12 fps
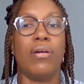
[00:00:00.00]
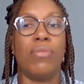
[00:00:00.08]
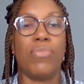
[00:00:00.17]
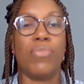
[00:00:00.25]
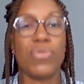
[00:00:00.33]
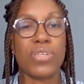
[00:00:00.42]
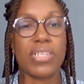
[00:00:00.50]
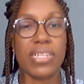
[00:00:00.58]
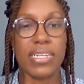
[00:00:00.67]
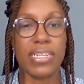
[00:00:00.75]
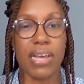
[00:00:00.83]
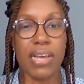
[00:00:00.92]
Most of
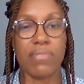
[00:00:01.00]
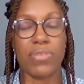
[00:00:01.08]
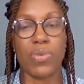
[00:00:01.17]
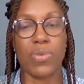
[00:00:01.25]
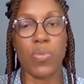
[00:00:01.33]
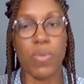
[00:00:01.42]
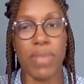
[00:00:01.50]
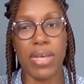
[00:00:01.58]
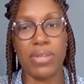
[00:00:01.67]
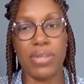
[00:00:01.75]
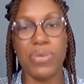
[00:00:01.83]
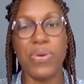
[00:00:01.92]
the times of
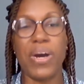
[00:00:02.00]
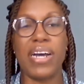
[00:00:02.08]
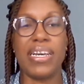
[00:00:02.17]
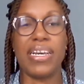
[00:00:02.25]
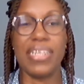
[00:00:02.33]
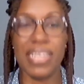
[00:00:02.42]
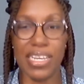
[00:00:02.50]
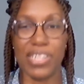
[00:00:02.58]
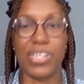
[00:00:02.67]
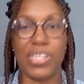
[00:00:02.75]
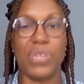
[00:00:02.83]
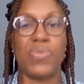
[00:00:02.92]
women who are
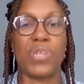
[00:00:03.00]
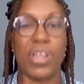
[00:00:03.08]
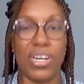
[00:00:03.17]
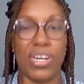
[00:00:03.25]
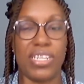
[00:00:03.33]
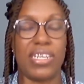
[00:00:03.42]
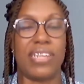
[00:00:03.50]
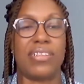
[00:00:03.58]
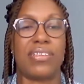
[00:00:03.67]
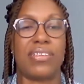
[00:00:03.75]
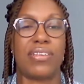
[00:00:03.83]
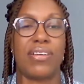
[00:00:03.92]
engaging with
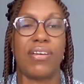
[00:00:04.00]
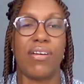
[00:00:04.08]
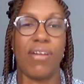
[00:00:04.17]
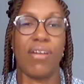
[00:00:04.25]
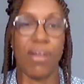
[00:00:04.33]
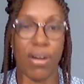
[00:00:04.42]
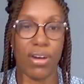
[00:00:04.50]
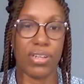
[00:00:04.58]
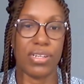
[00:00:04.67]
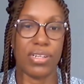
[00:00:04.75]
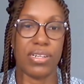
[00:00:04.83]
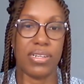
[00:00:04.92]
content
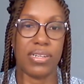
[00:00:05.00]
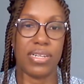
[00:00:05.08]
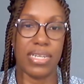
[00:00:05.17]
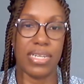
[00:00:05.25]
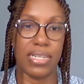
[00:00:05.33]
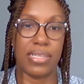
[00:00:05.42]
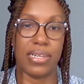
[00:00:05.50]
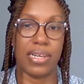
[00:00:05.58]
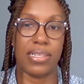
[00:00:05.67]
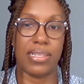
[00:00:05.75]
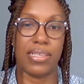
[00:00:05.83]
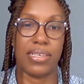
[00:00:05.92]
on the
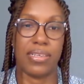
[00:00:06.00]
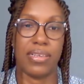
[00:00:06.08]
internet.